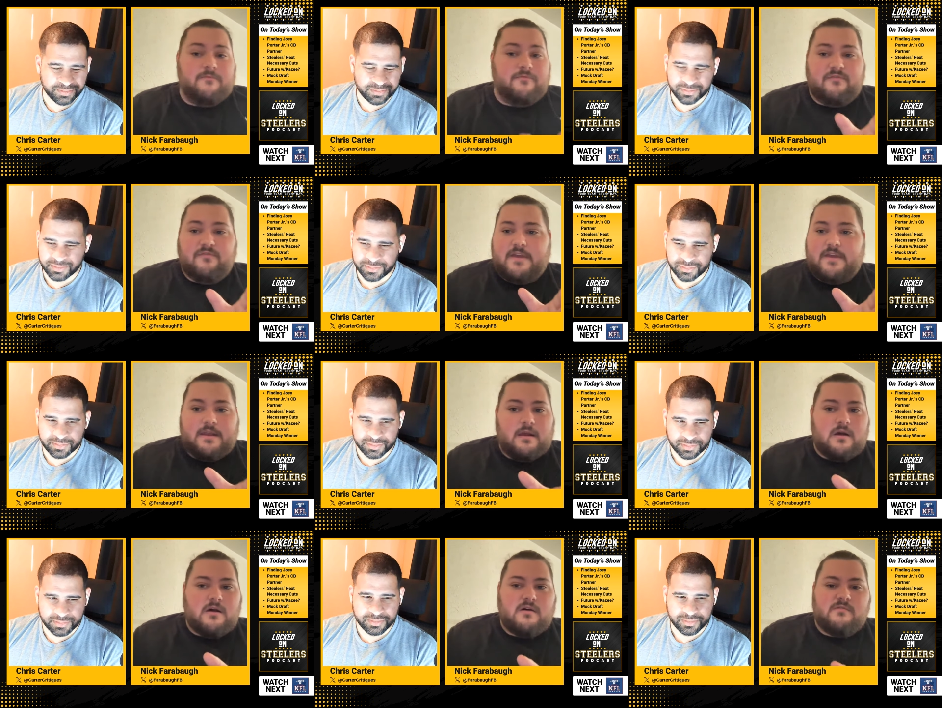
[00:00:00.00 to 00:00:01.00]
Speaker 1: the fit
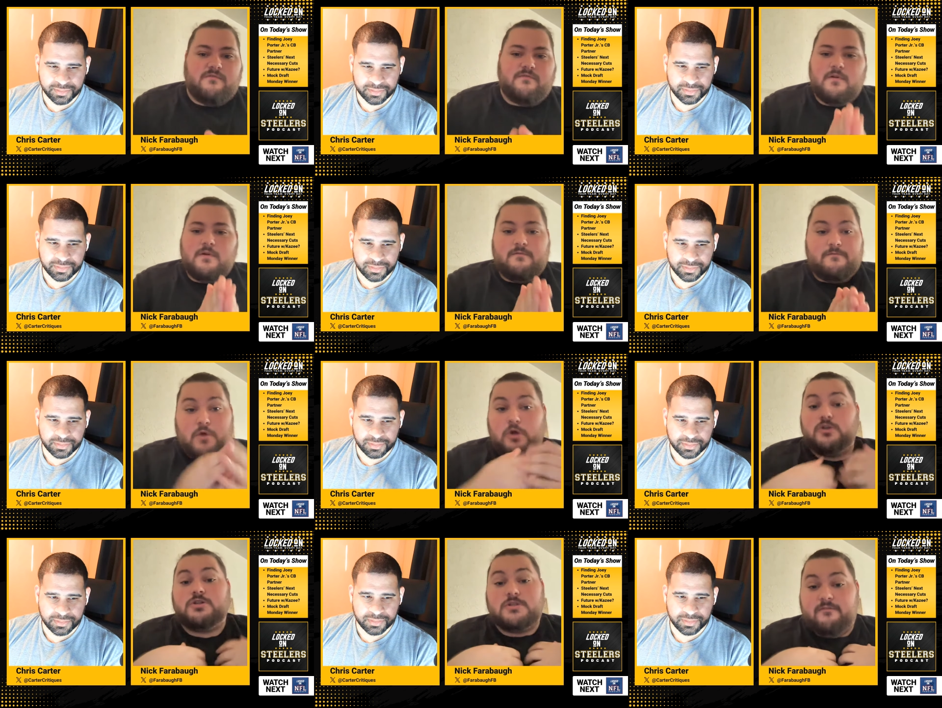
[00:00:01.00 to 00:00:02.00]
of
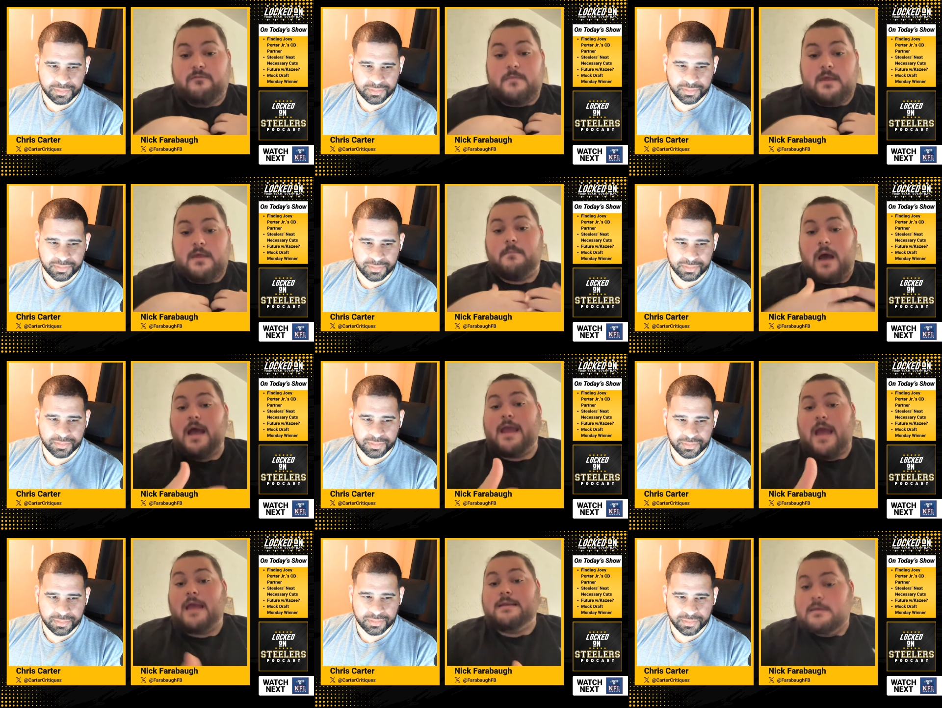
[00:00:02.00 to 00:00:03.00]
personally for me.
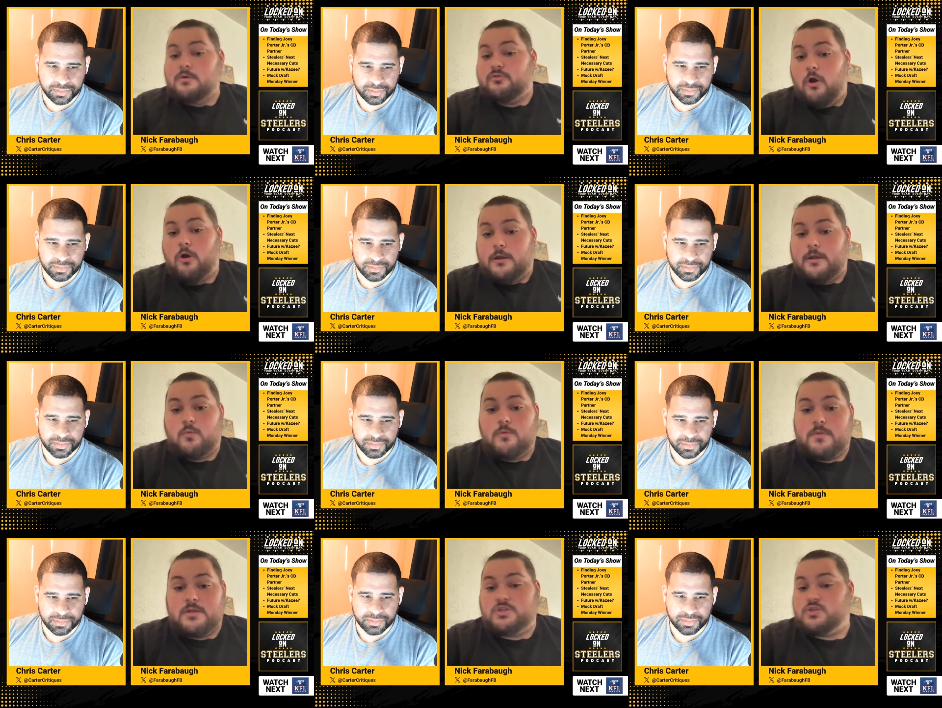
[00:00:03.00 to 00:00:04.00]
My ideal target
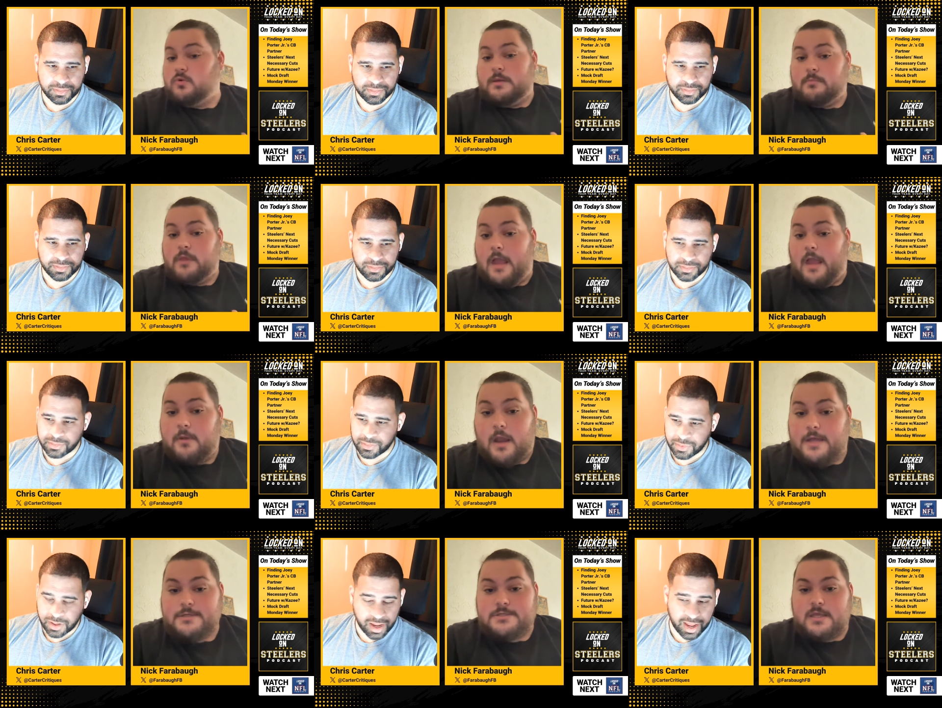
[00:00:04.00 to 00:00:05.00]
would be Julian Black.
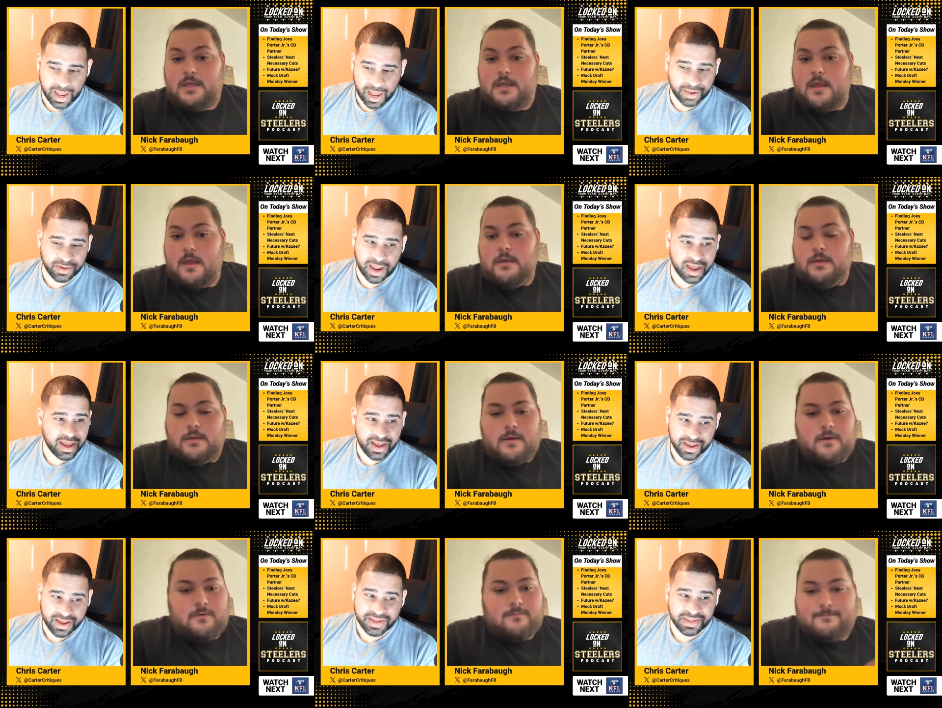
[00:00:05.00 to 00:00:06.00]
I just think I, I you
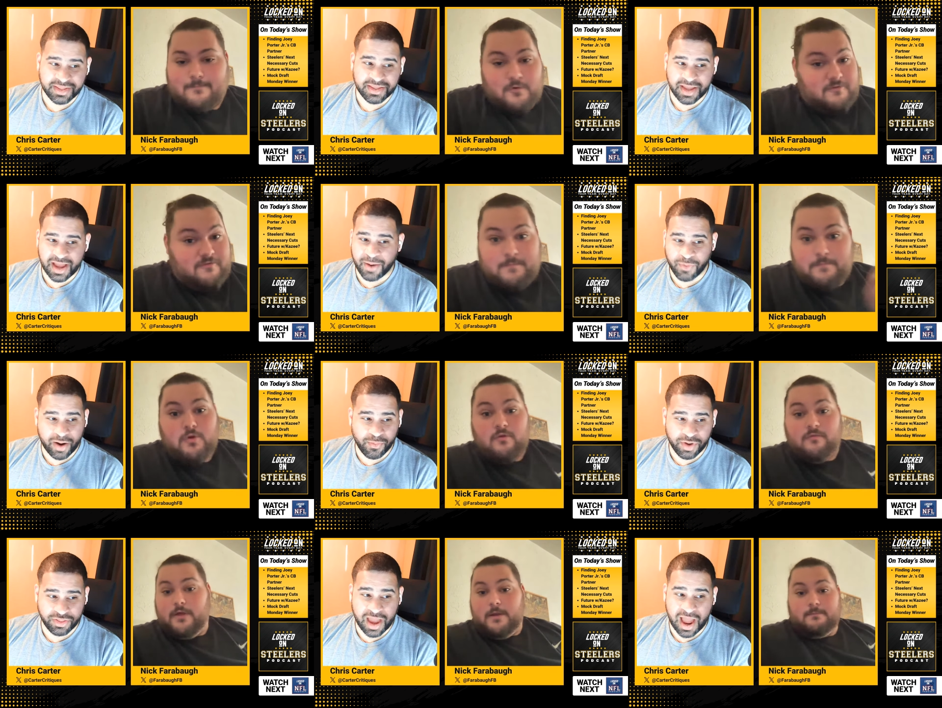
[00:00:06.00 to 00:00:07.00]
know
Speaker 2: would fit. I'm right
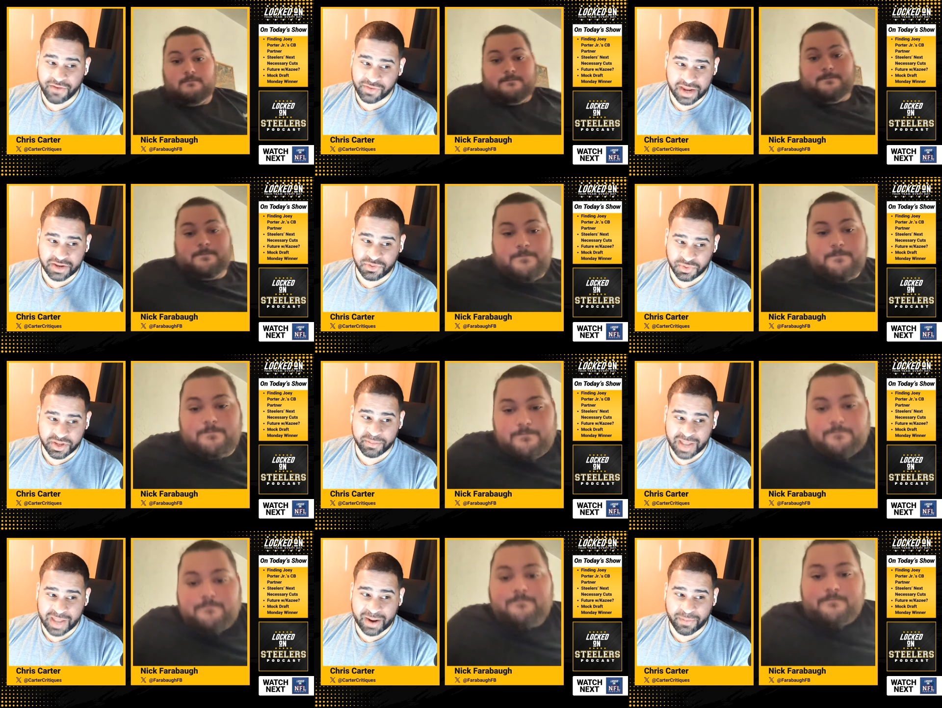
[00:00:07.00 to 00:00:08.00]
with you. I've liked
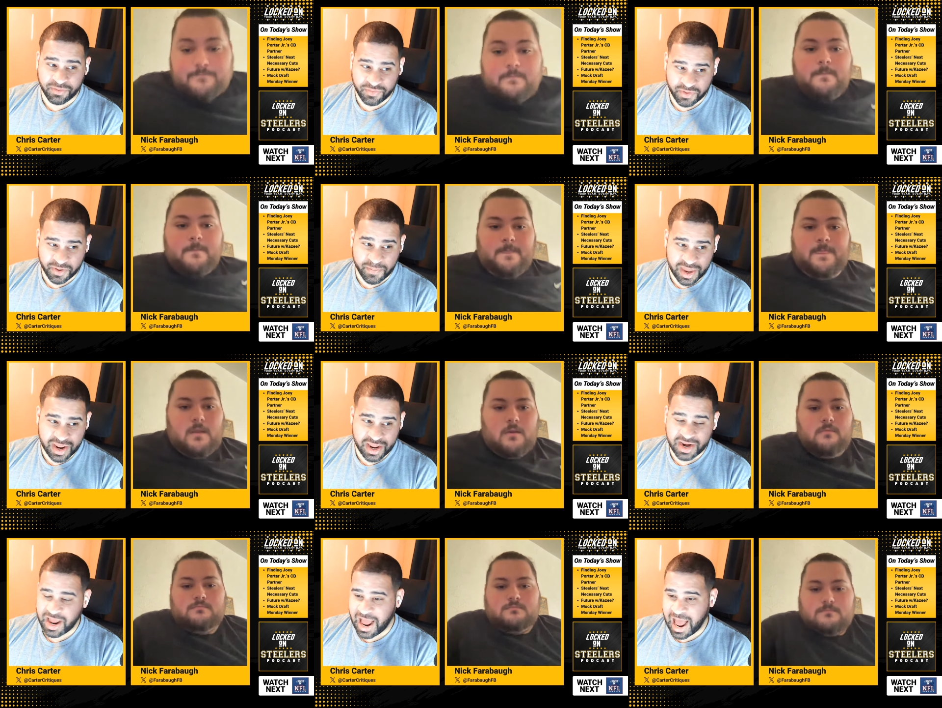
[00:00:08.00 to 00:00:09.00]
Julian Blackmon for a
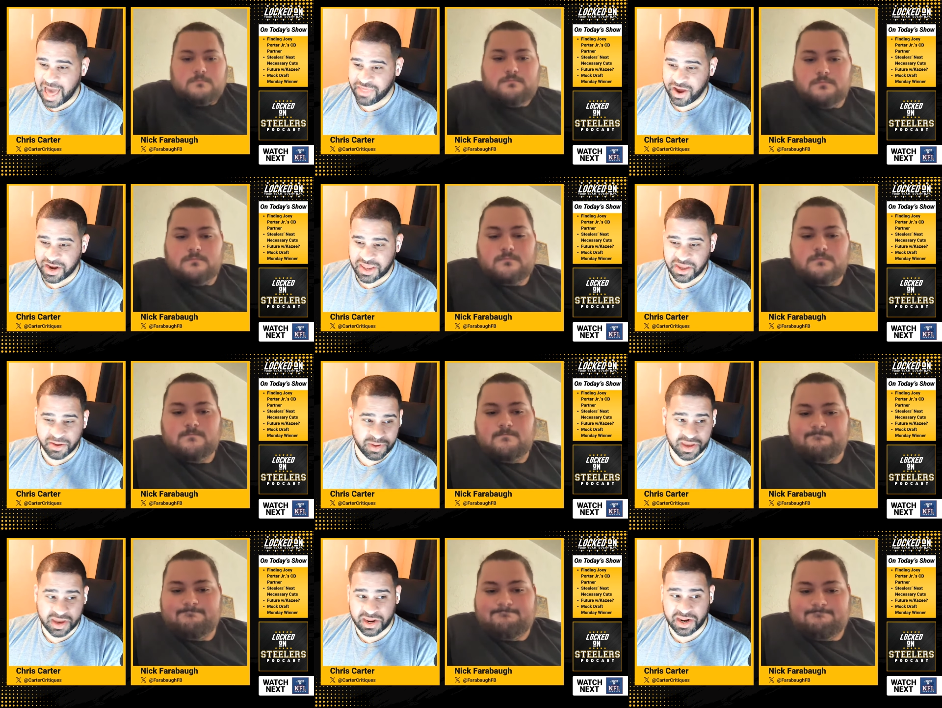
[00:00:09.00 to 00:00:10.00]
minute. I, I thought he could
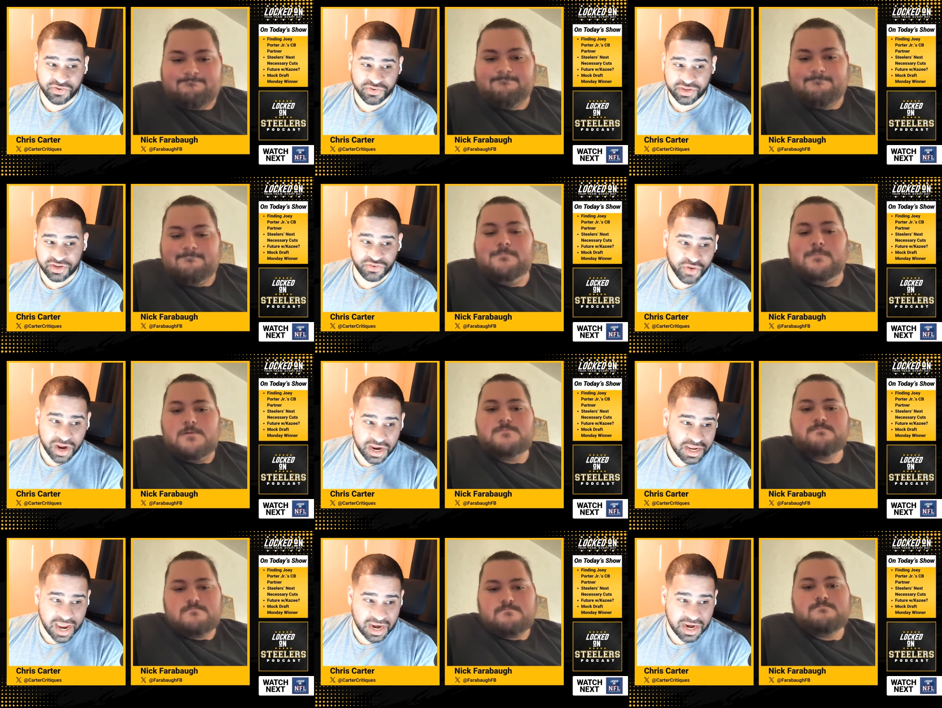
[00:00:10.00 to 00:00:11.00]
be like an interesting
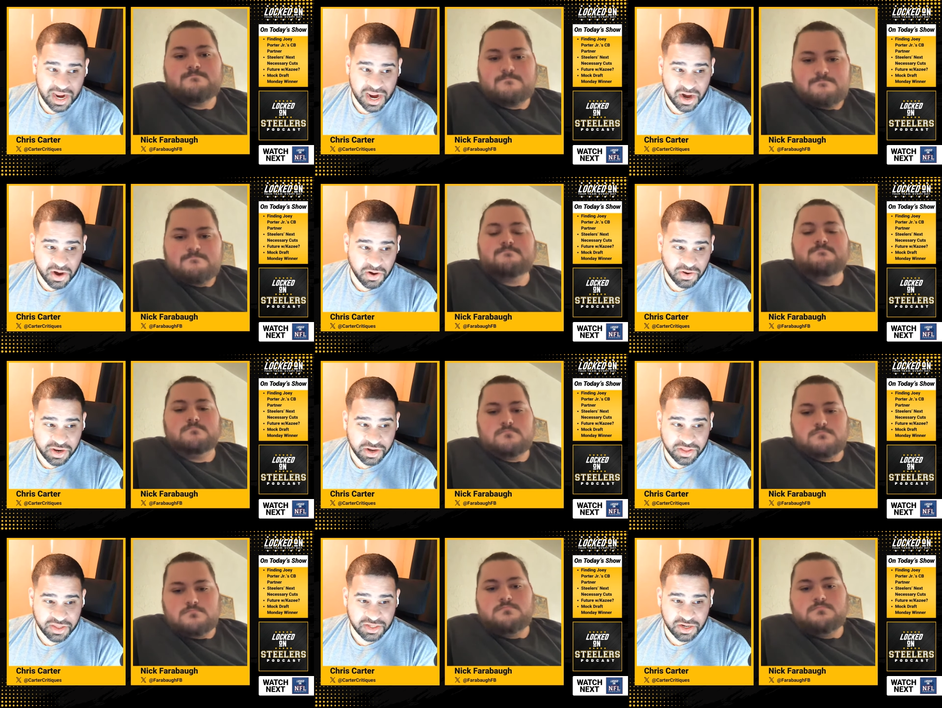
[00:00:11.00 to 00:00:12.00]
trade candidate earlier this